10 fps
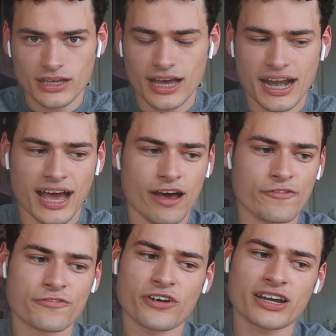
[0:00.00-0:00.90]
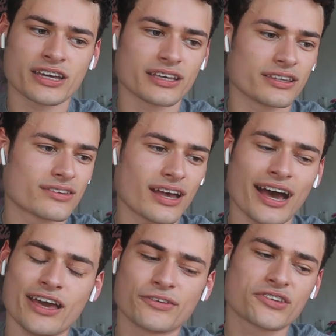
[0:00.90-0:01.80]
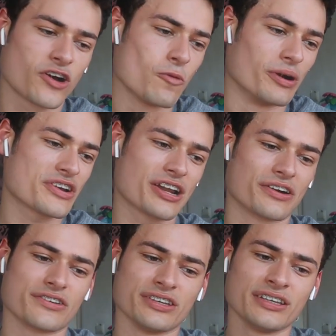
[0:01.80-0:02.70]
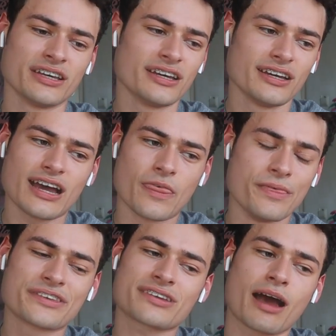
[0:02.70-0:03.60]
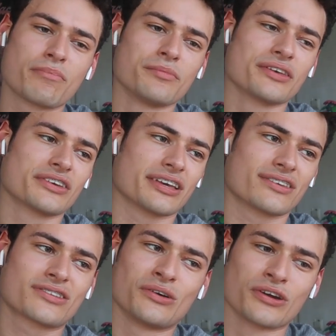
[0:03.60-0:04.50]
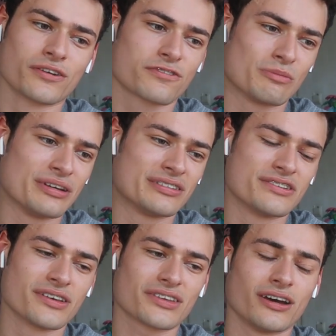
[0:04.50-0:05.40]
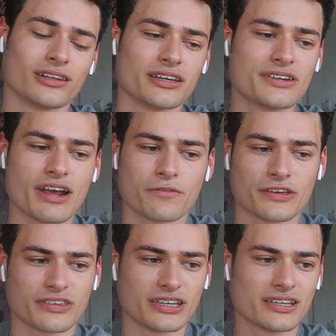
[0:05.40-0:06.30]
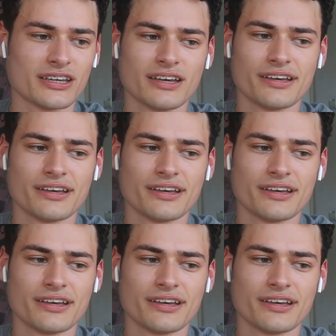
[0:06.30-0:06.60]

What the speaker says: And I have so much energy, and this type of music is so good for me to just unleash everything.